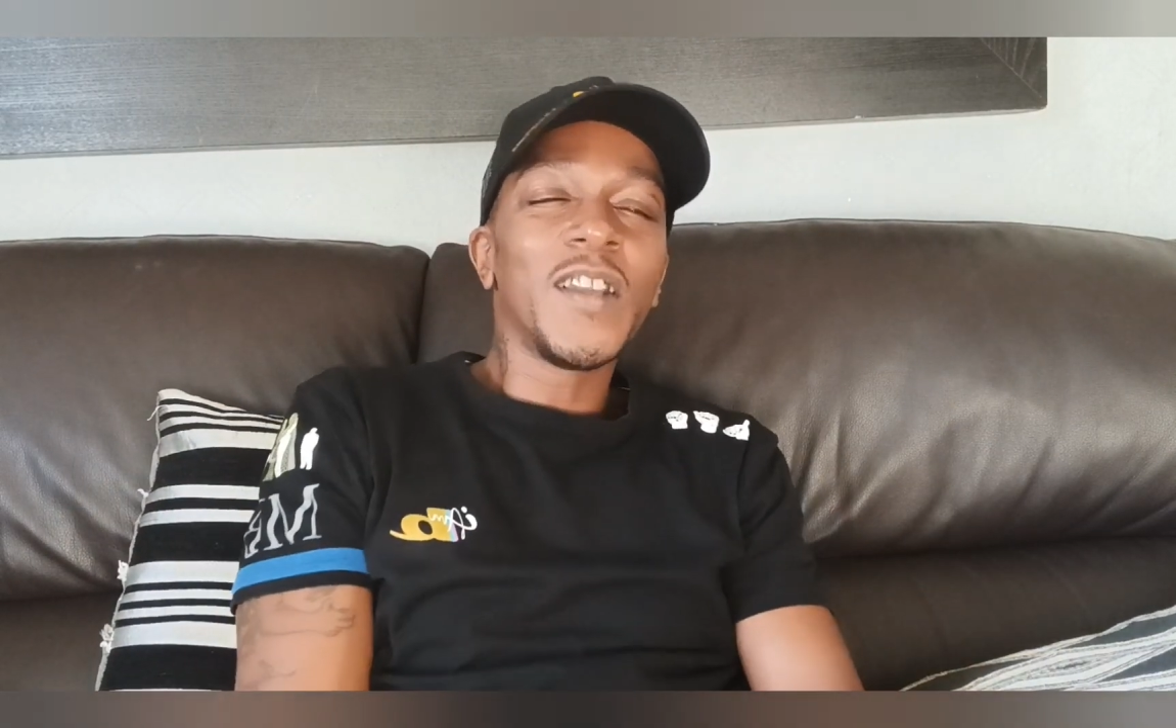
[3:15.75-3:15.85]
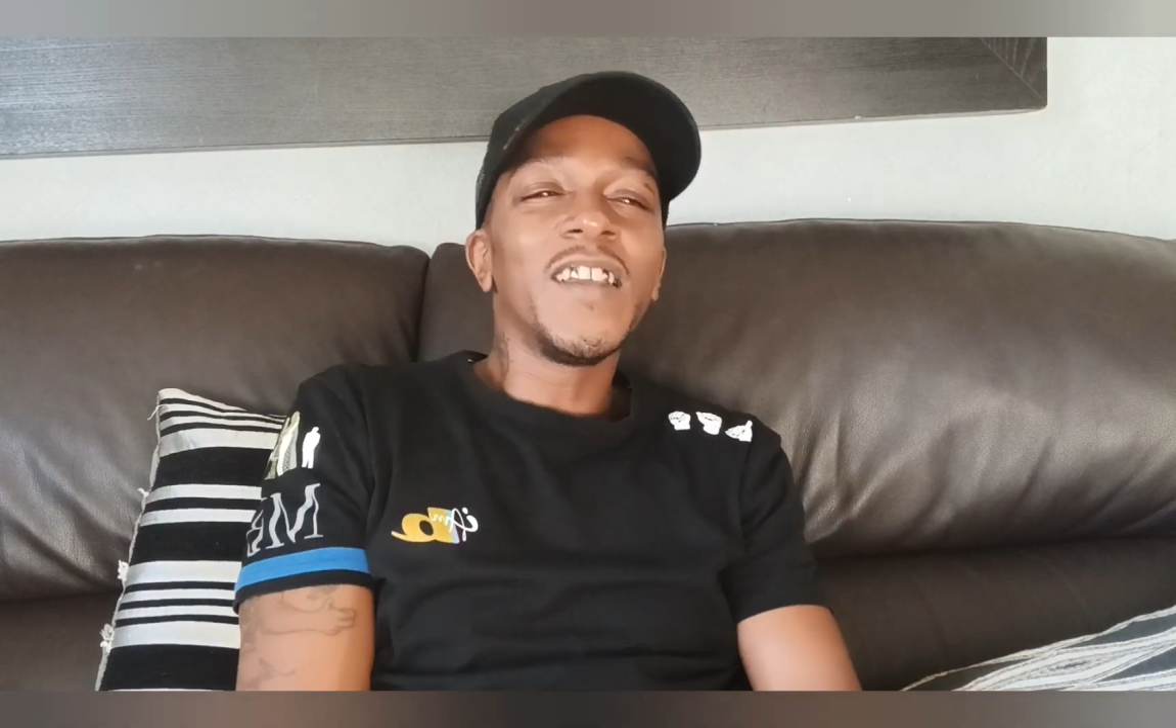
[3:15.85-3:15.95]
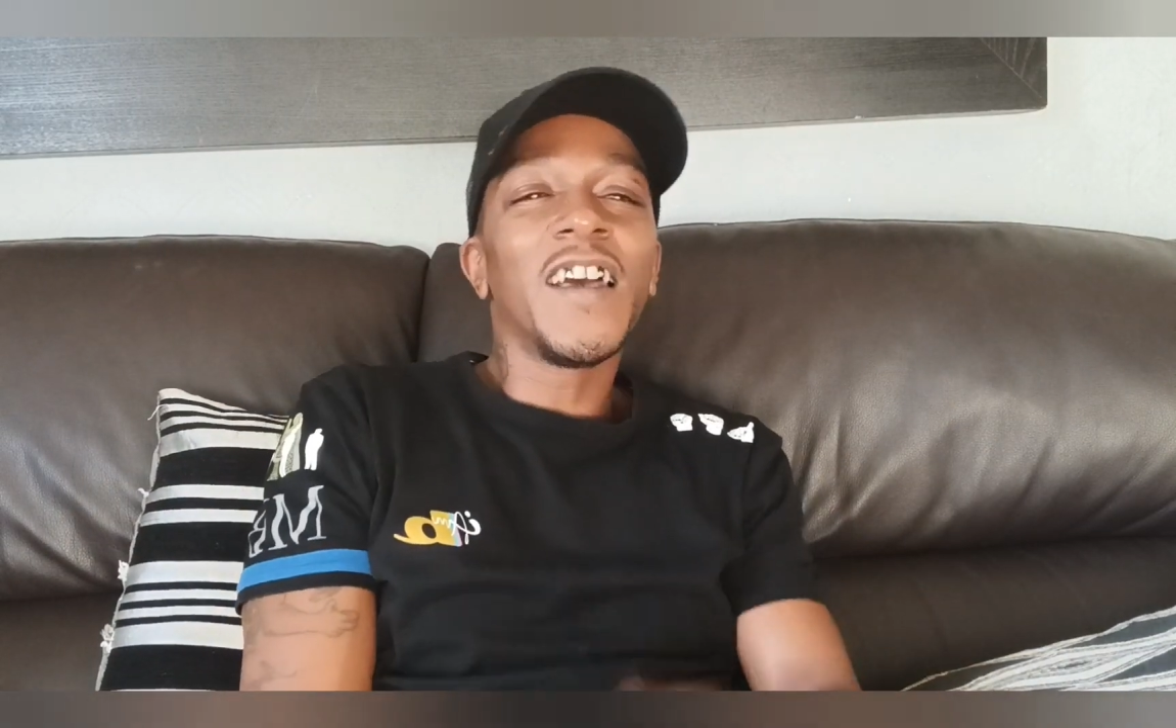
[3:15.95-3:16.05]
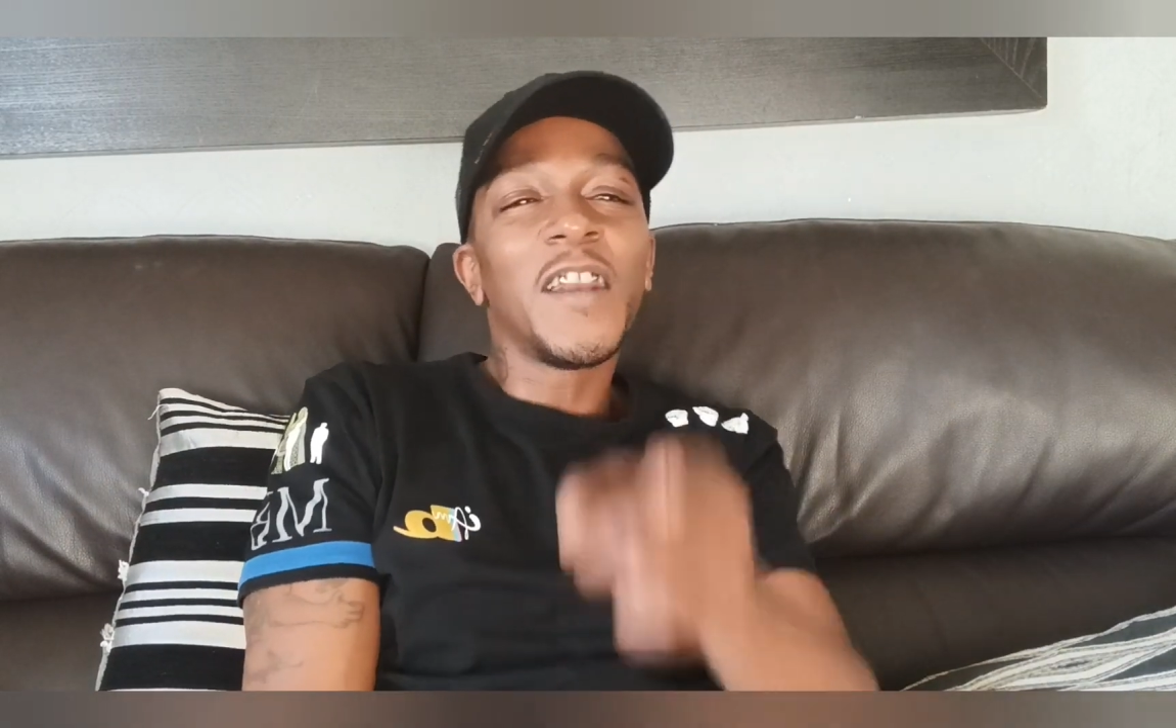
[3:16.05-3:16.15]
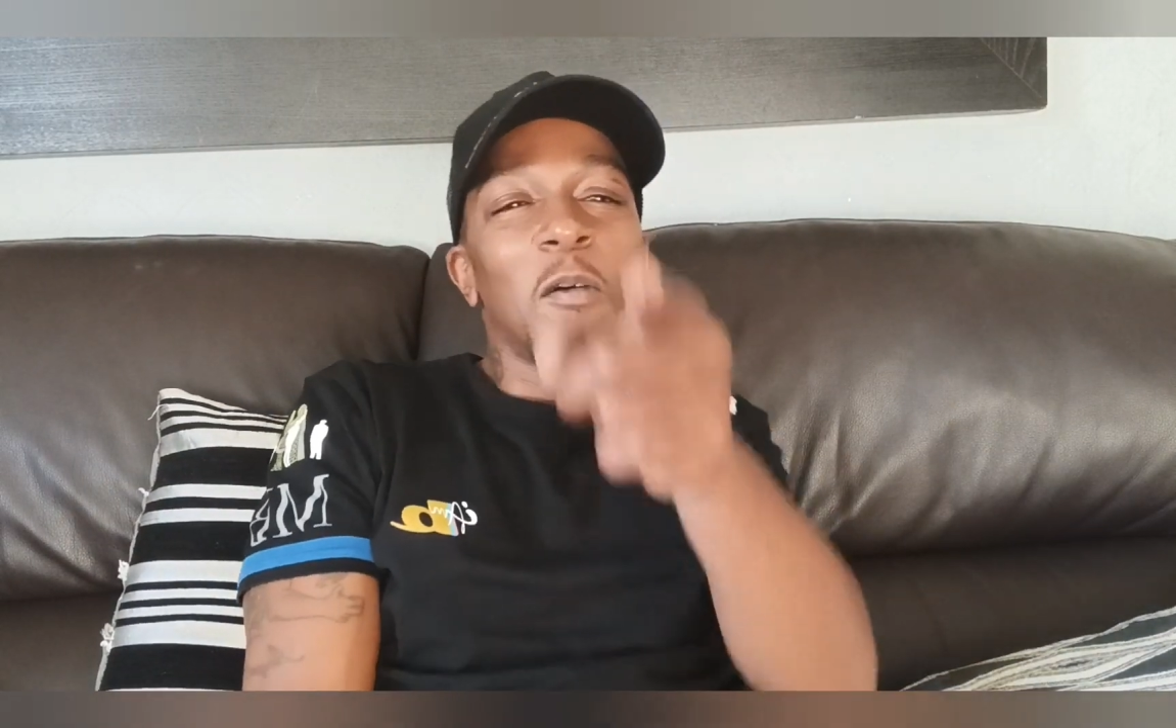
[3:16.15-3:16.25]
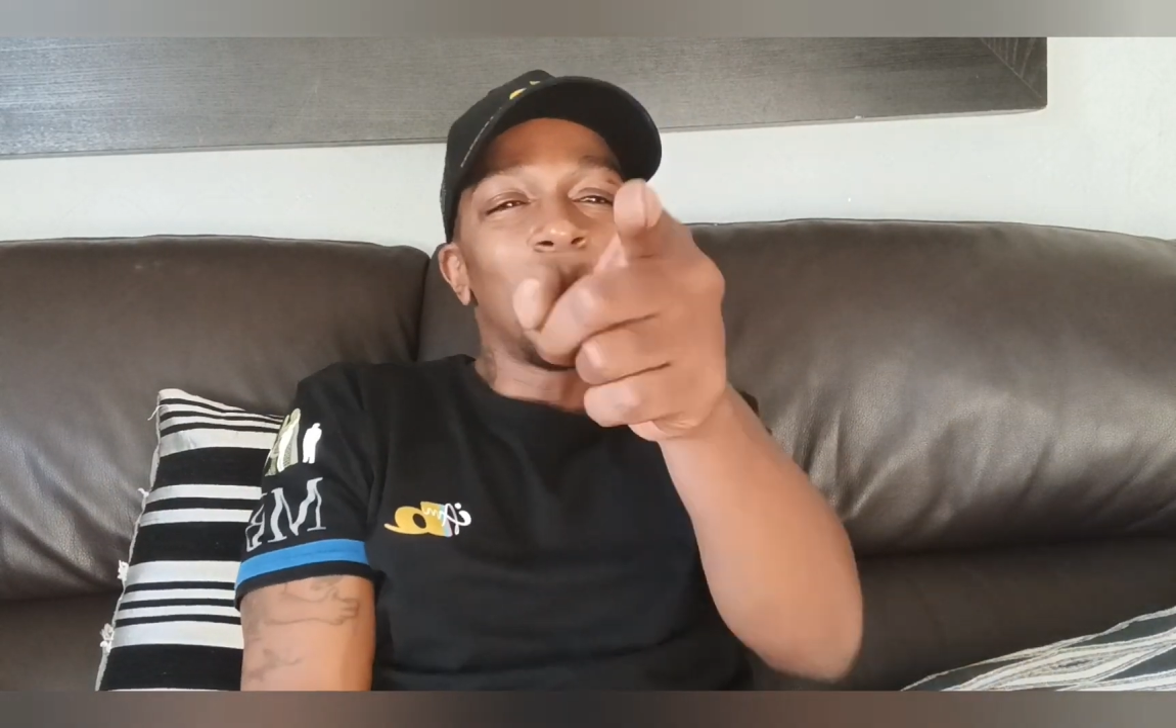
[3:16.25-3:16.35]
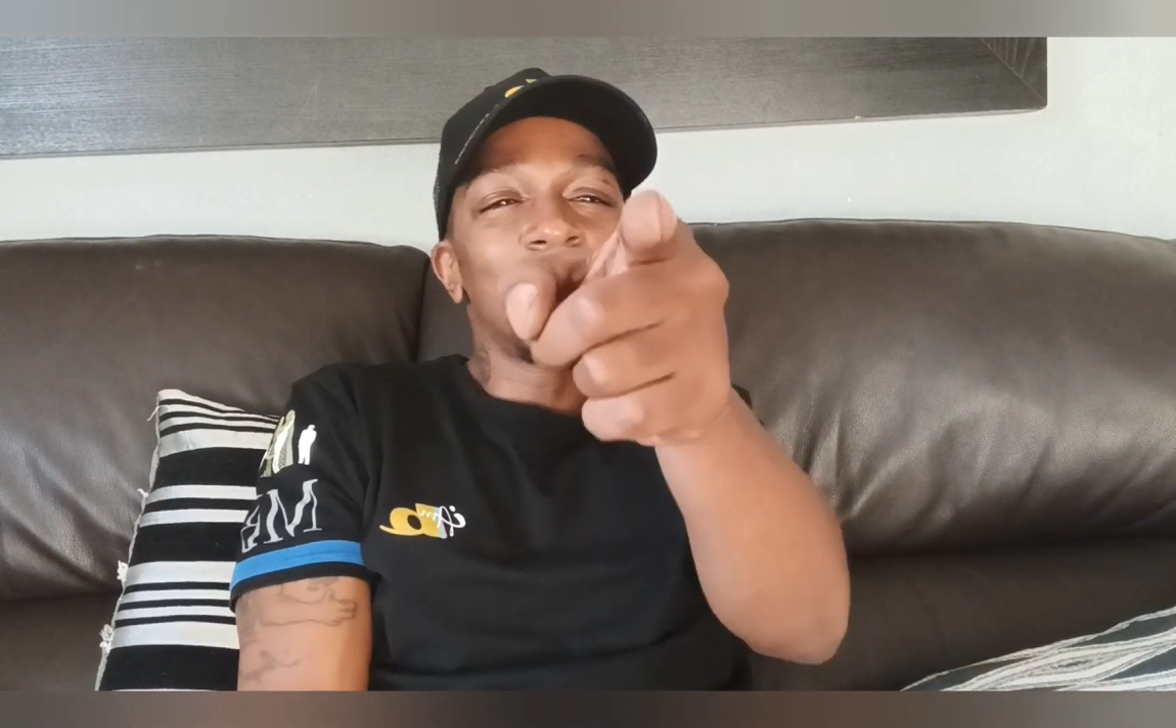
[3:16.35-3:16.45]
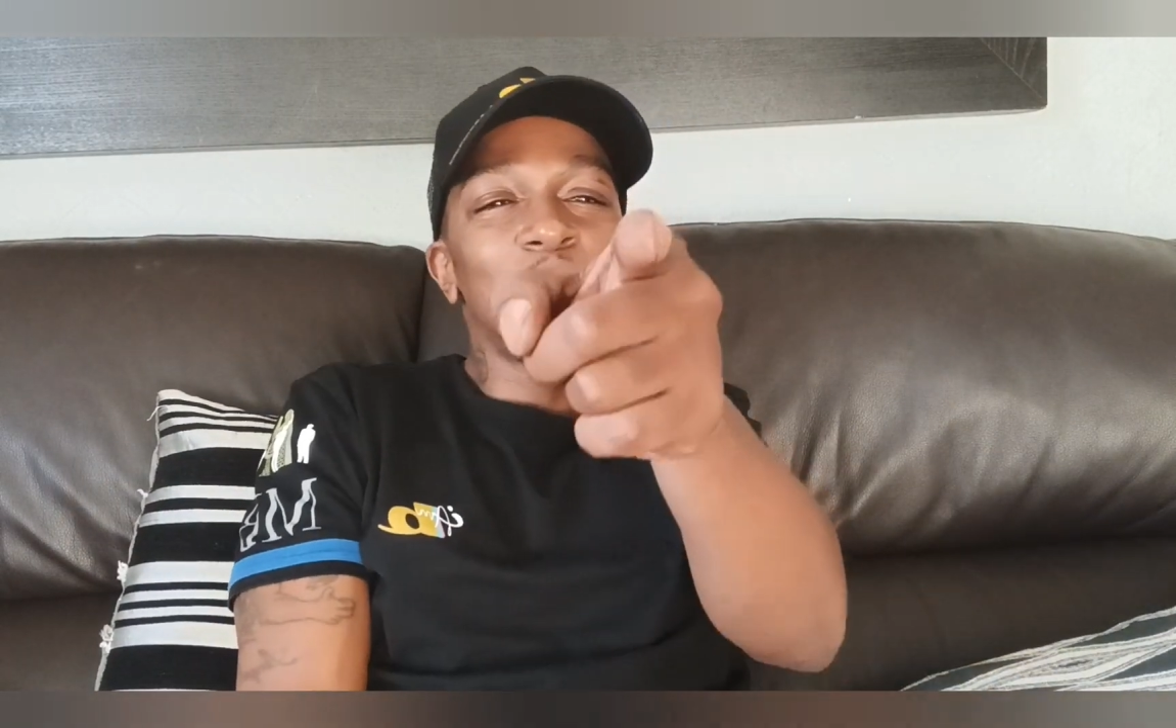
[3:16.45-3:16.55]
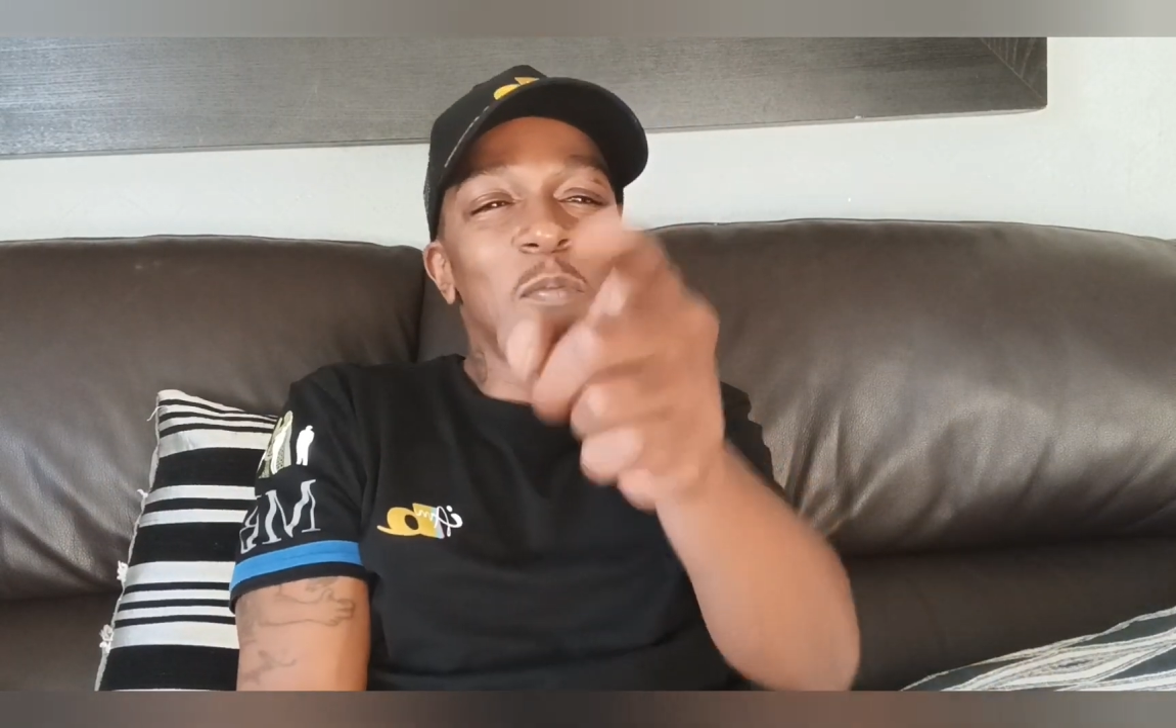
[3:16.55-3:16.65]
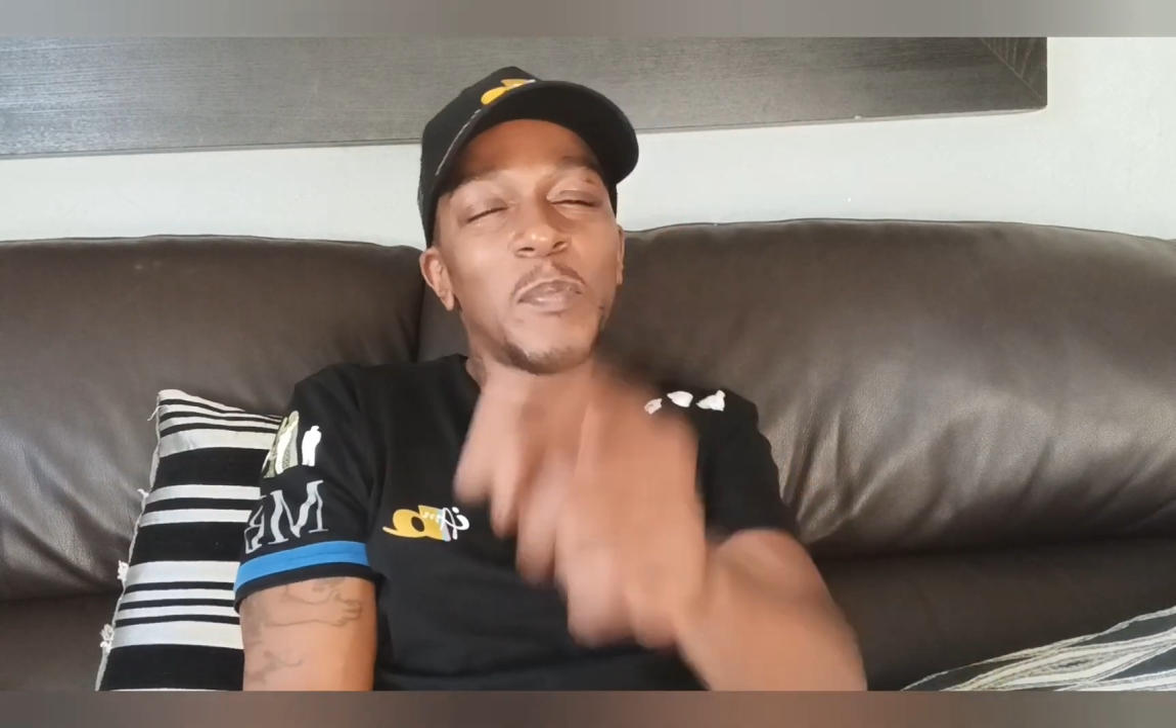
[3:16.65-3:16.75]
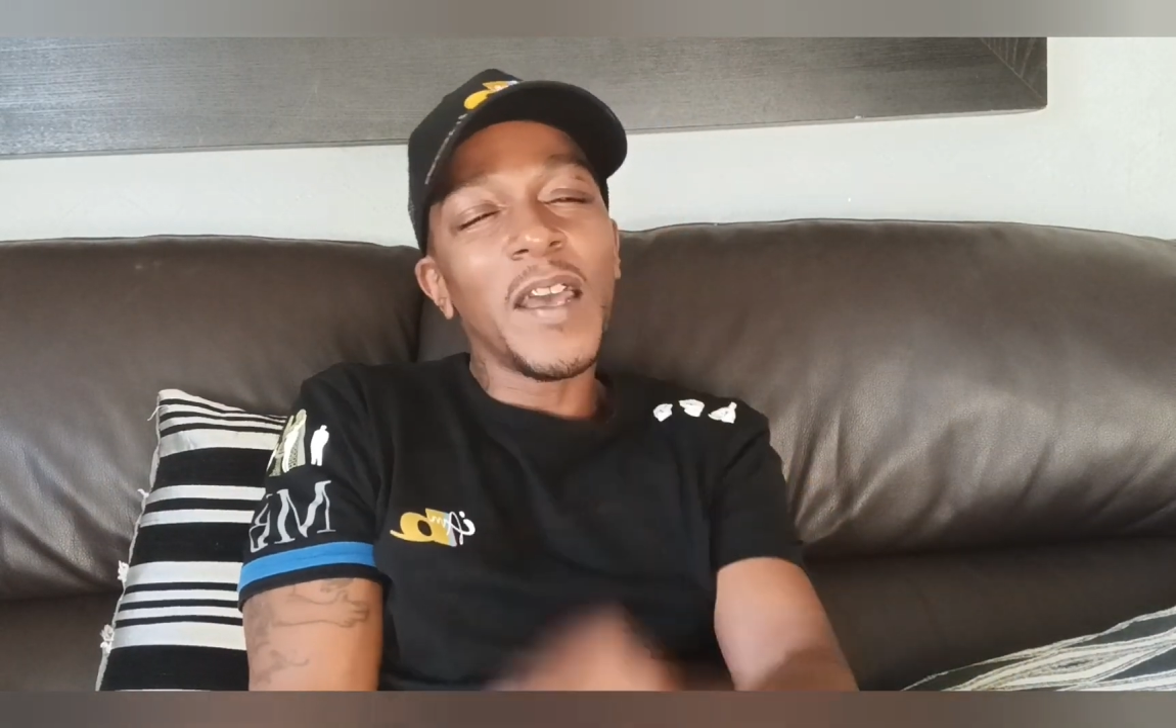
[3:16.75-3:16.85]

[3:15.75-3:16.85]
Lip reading: and I wish you bare